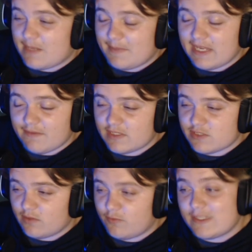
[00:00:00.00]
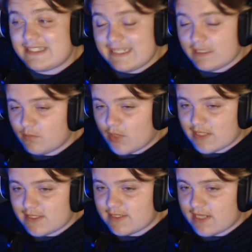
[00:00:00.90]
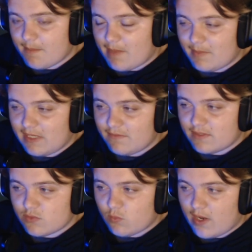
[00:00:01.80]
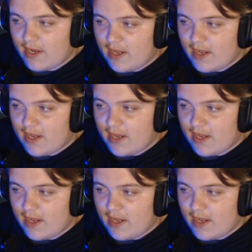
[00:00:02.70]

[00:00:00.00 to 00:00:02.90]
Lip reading: So I'm gonna give this one, for a single monitor setup, I'm gonna give this one